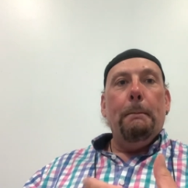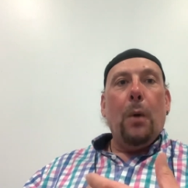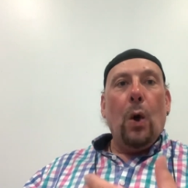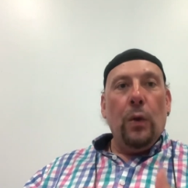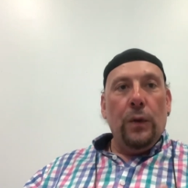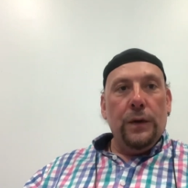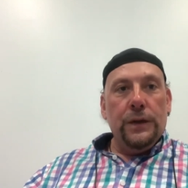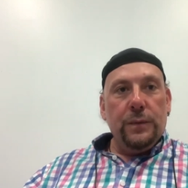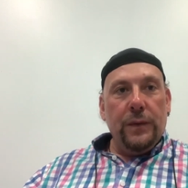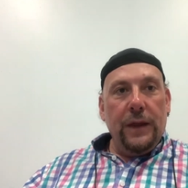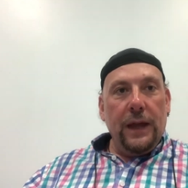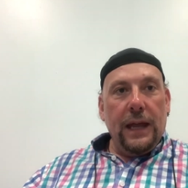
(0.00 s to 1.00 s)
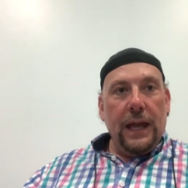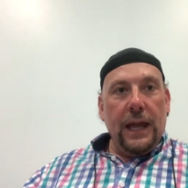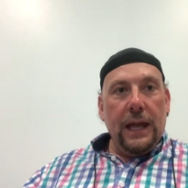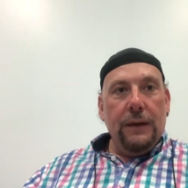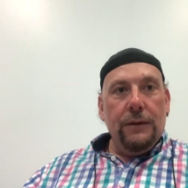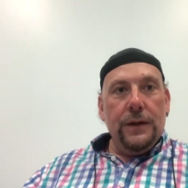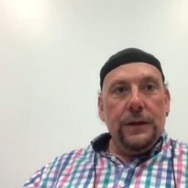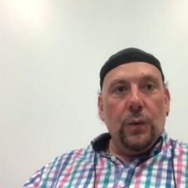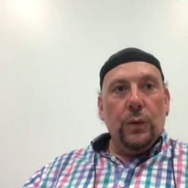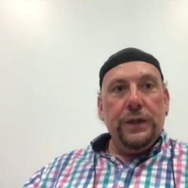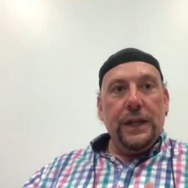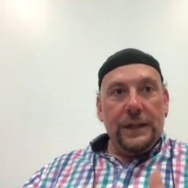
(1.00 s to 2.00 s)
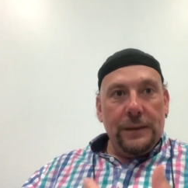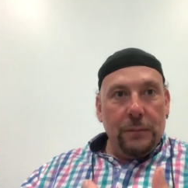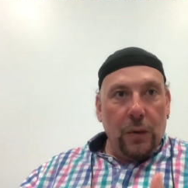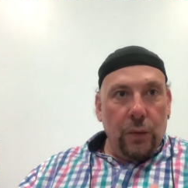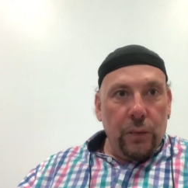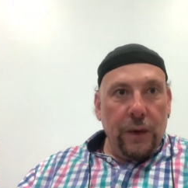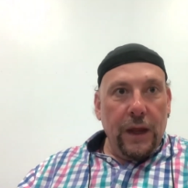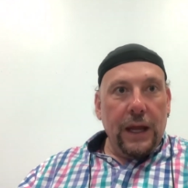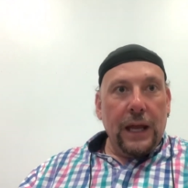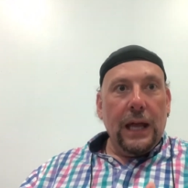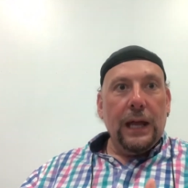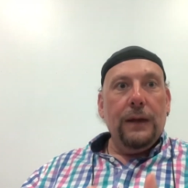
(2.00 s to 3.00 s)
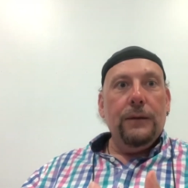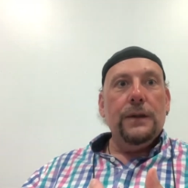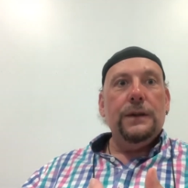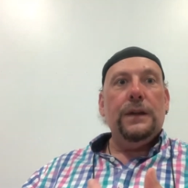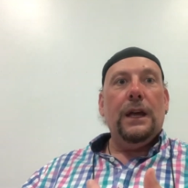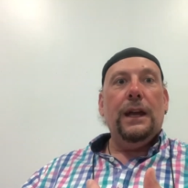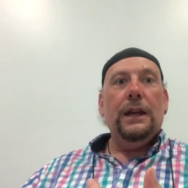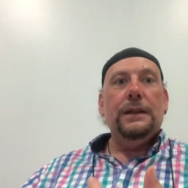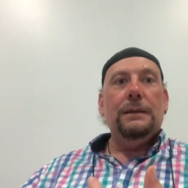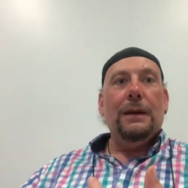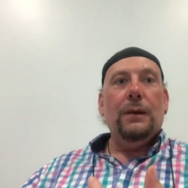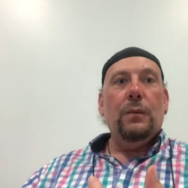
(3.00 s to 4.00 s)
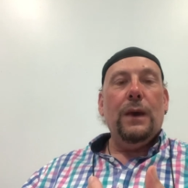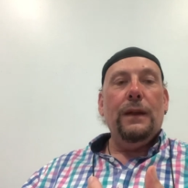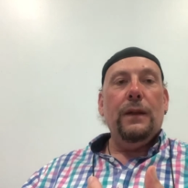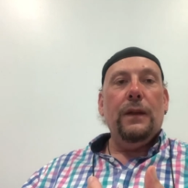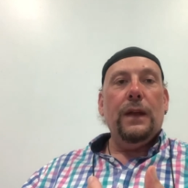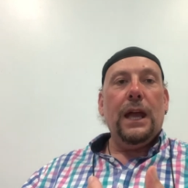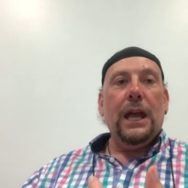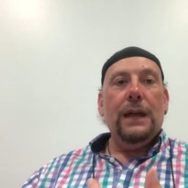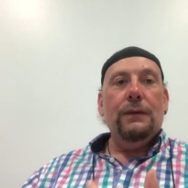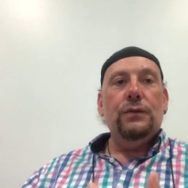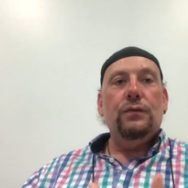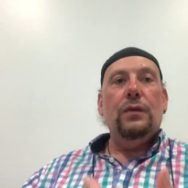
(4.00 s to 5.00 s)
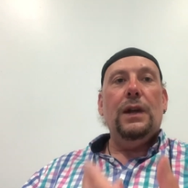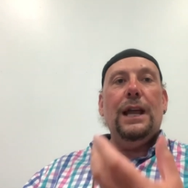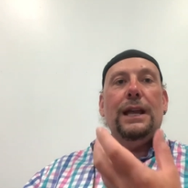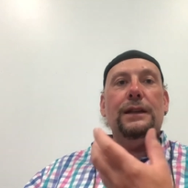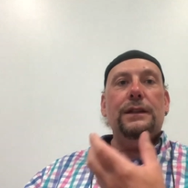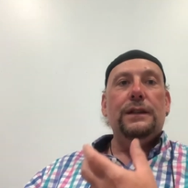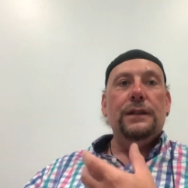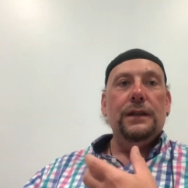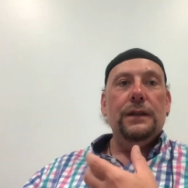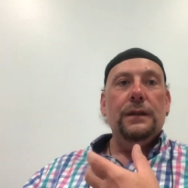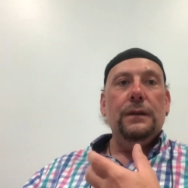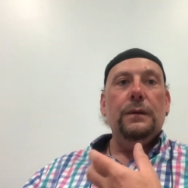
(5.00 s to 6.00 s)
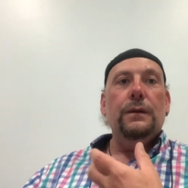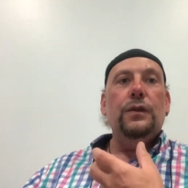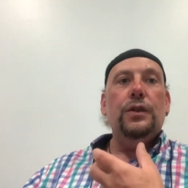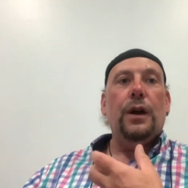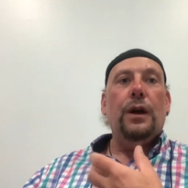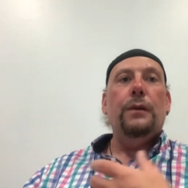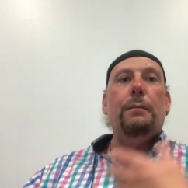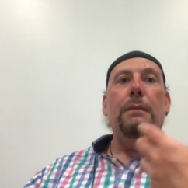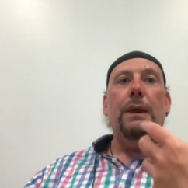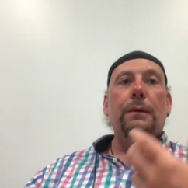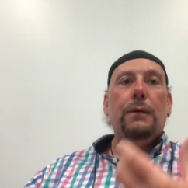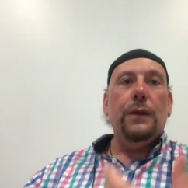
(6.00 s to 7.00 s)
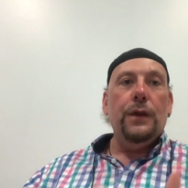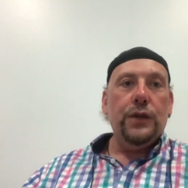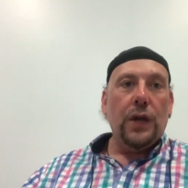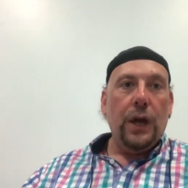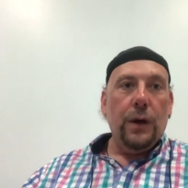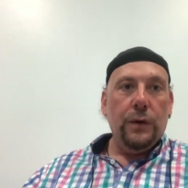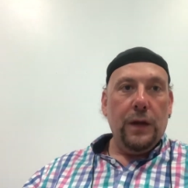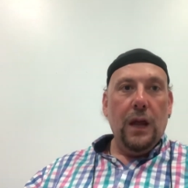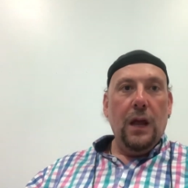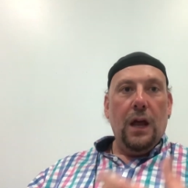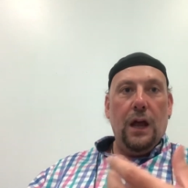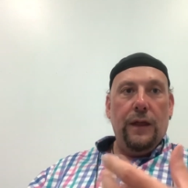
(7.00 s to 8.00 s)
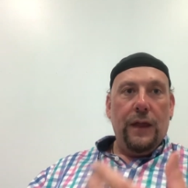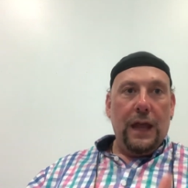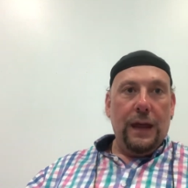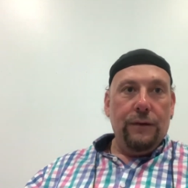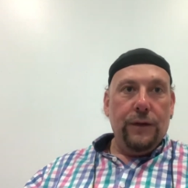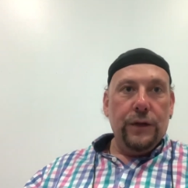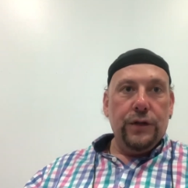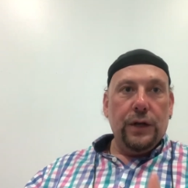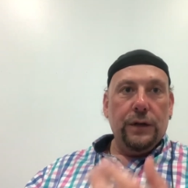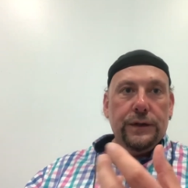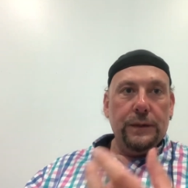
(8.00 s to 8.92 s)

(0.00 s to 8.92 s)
bonds with their caregivers or doesn't bond with their caregivers, and it's about the way that the caregivers relate to the child, mirror the child, are there for the child,